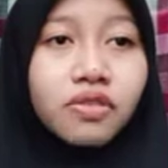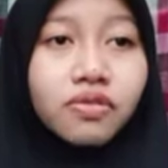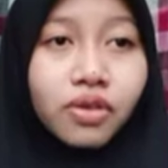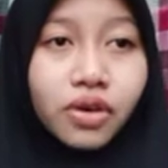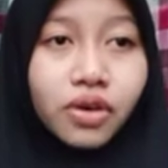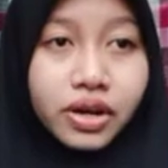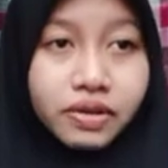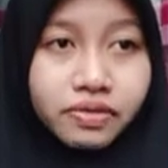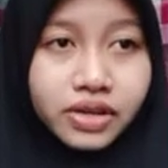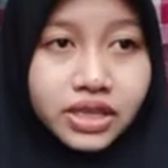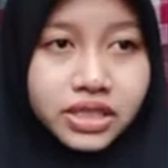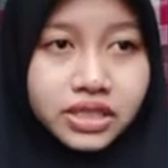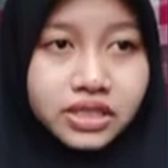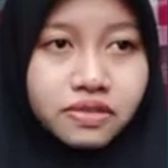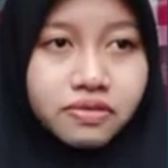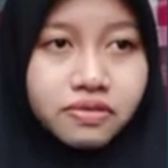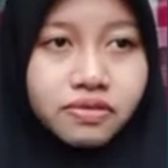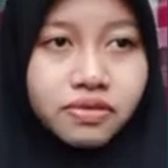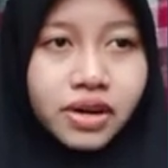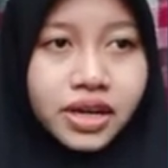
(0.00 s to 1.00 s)
effective
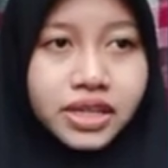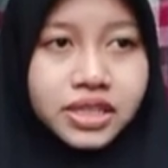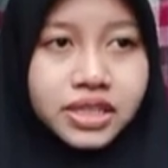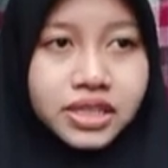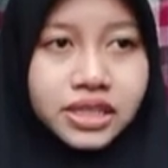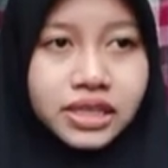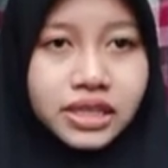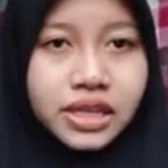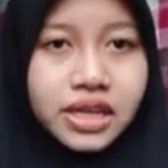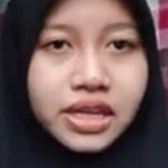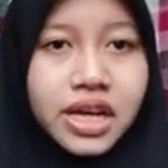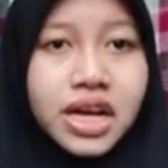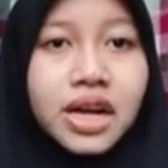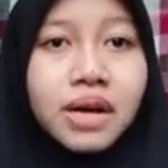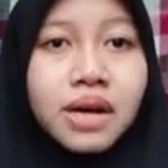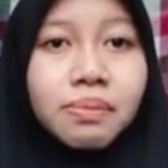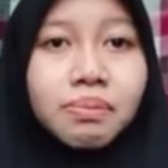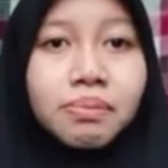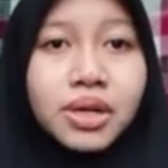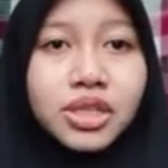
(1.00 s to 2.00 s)
writing.
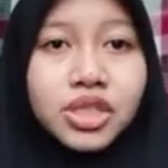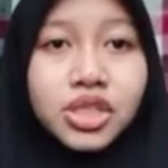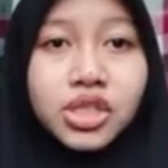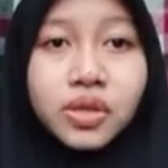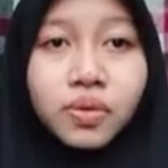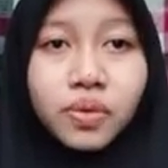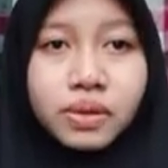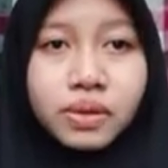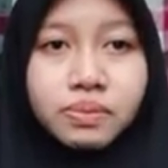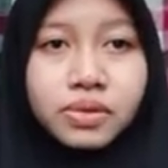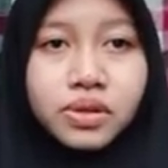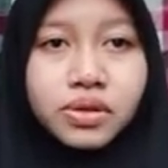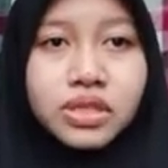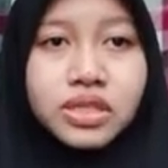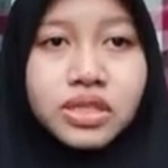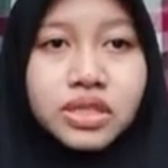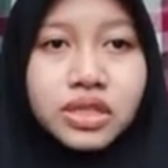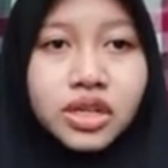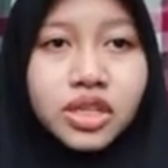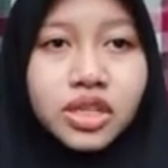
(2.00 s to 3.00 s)
Much grammar
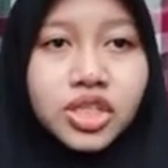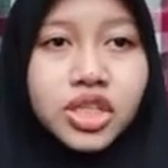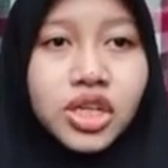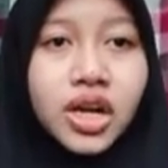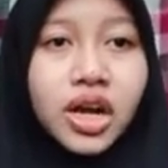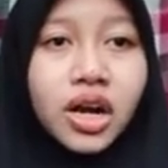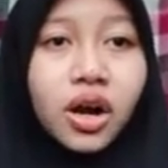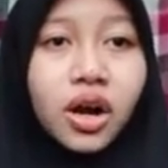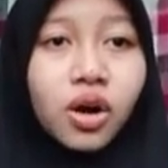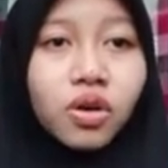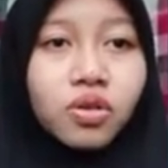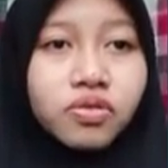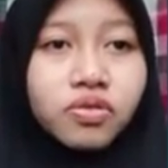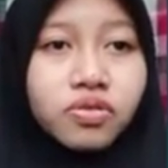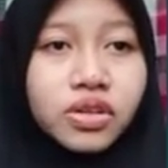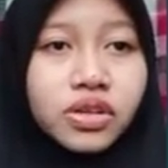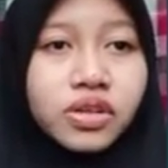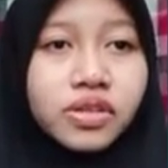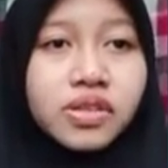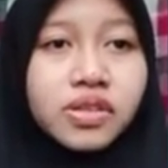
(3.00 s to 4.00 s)
research
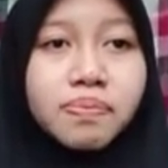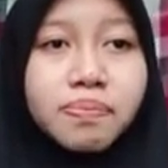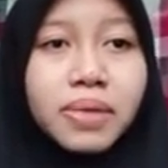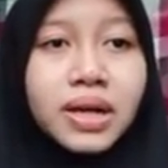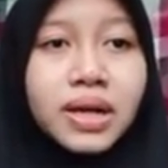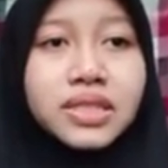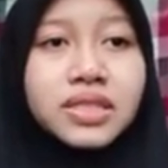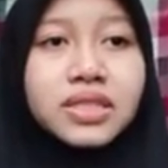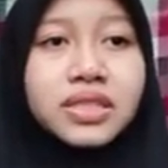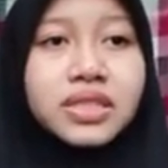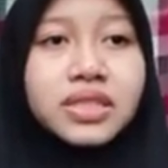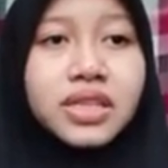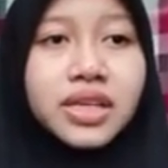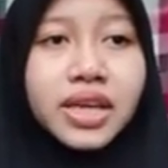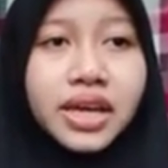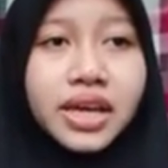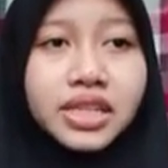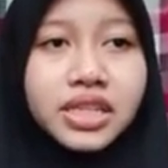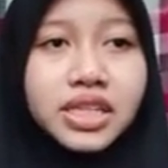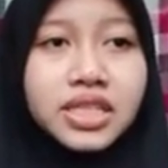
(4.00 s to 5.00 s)
over the past
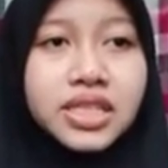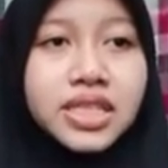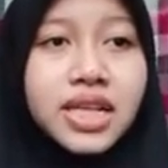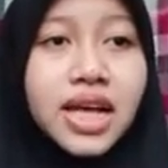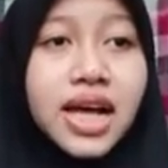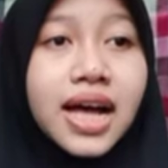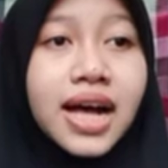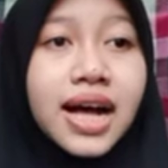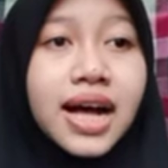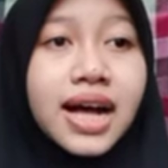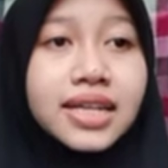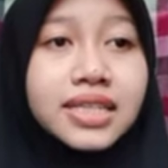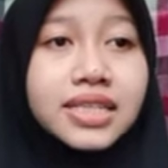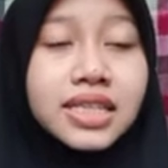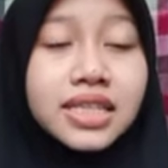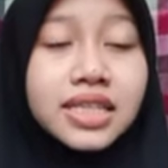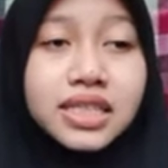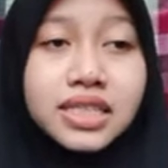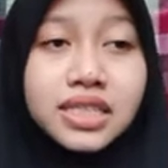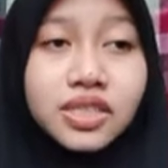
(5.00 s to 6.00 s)
decades has
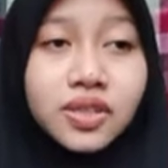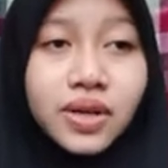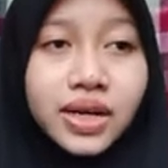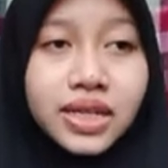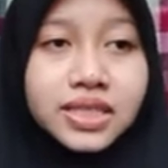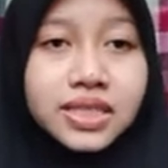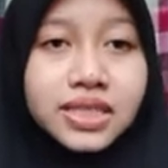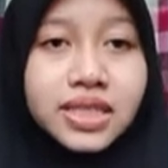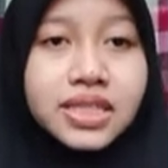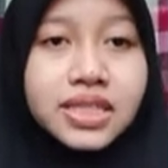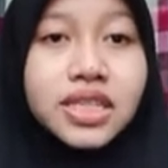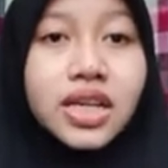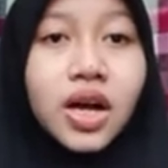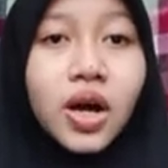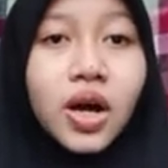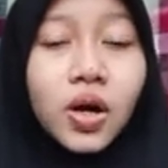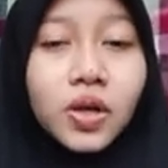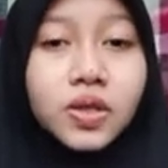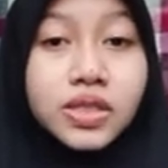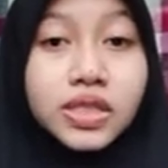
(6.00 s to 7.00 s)
contracted
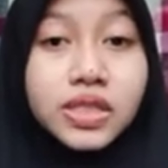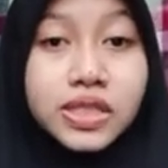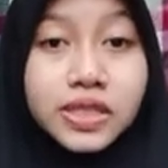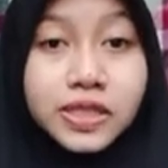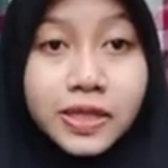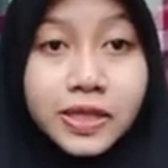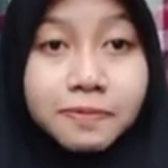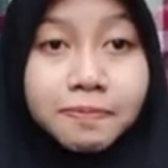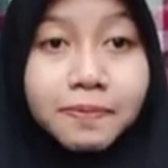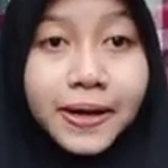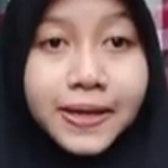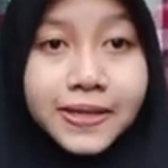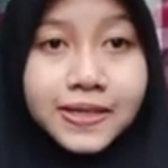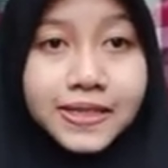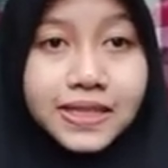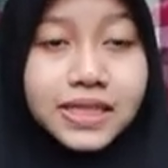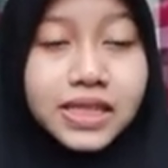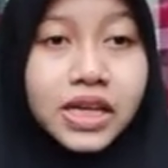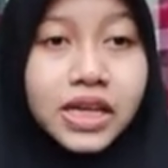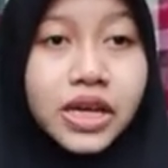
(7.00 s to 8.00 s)
on determining
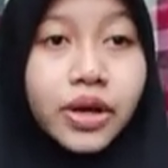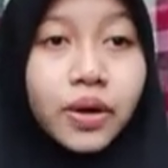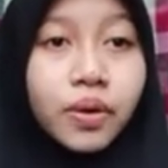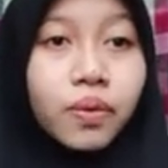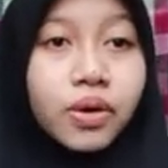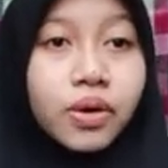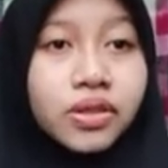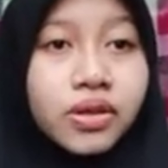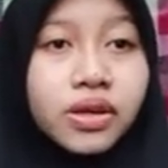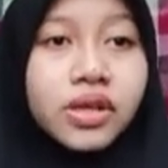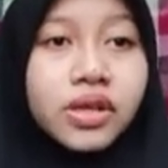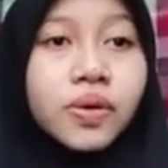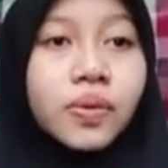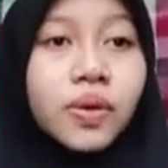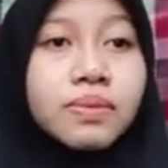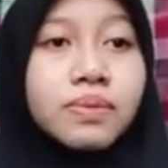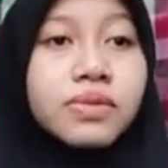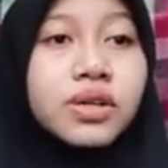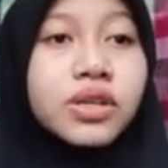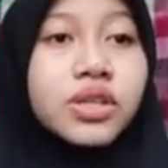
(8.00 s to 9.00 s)
whether
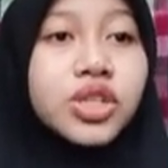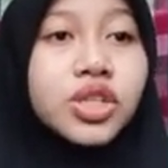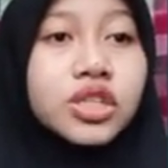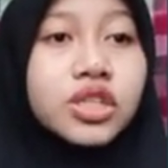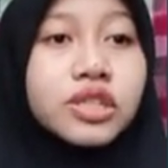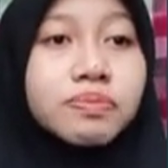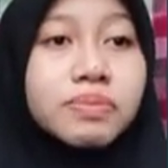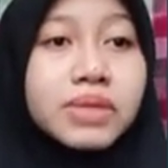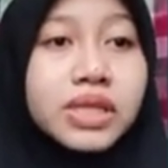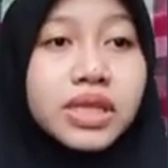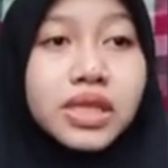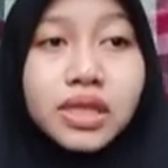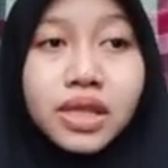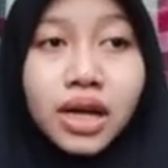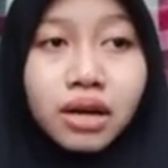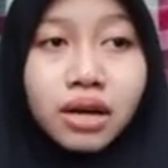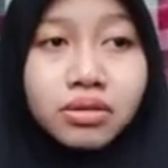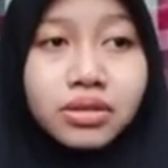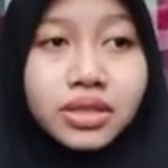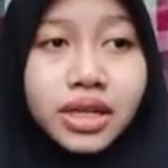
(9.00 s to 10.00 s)
grammar should be
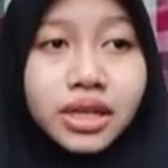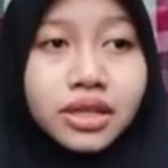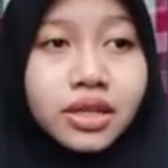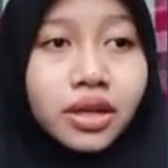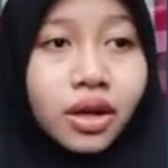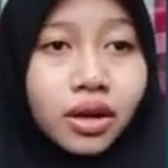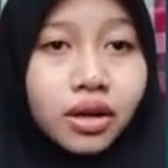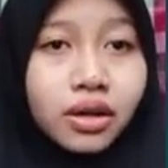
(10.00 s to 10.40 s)
taught at all.